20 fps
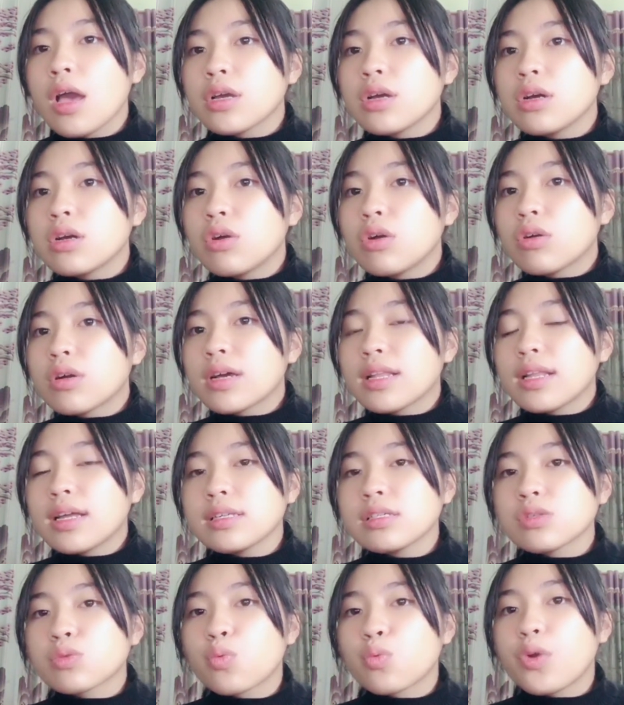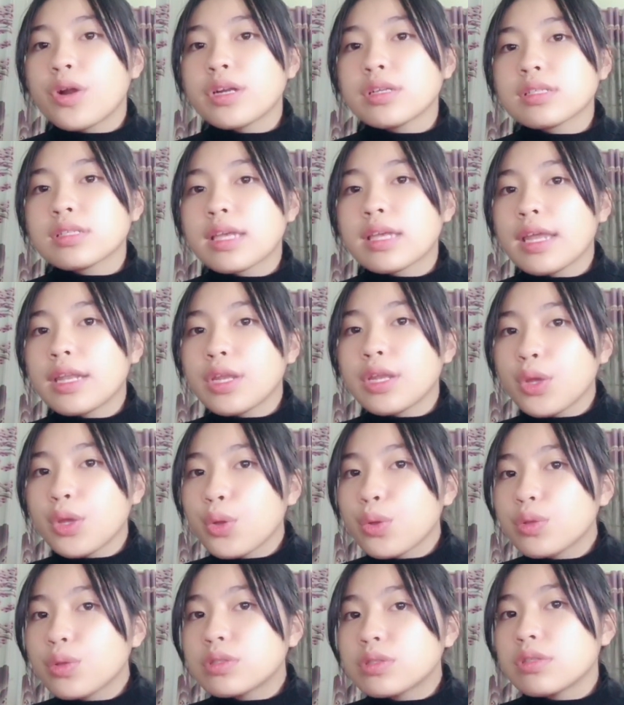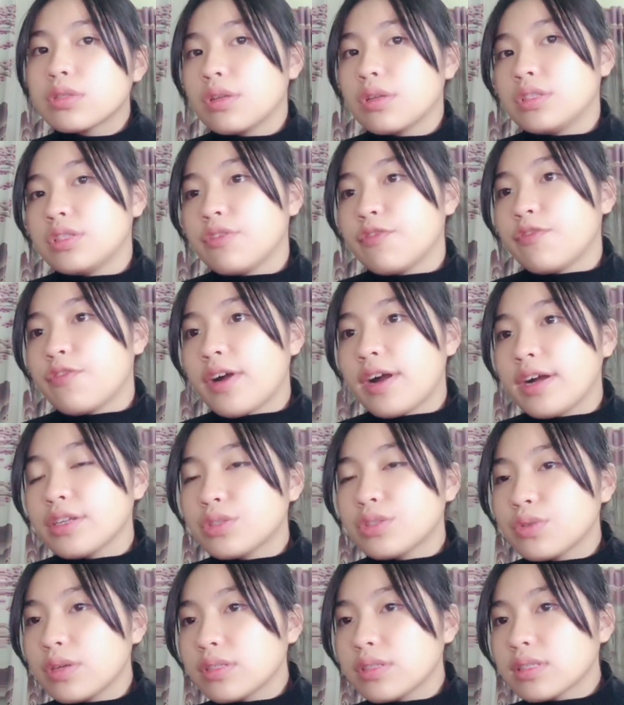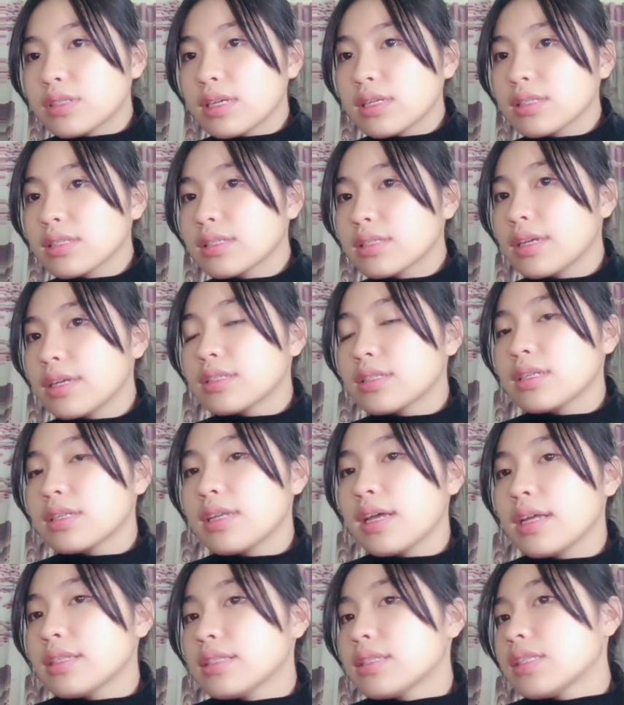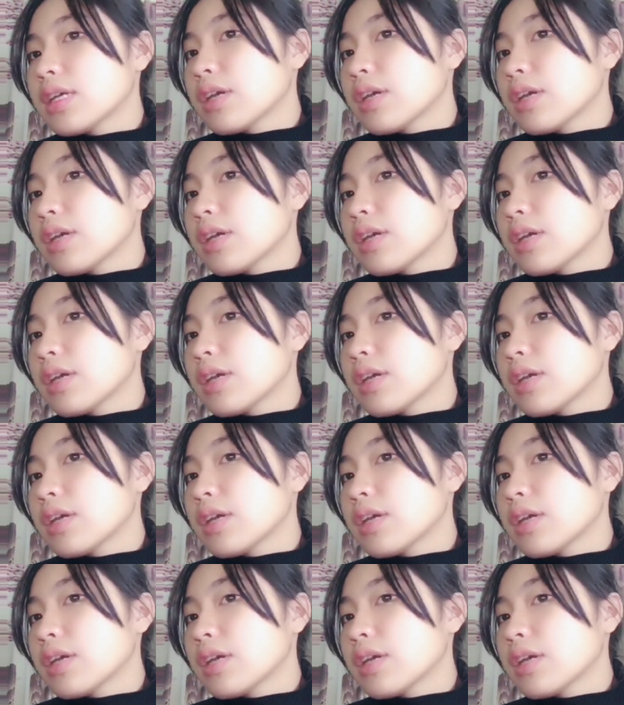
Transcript: Google Glass wearers can use the device to access the internet,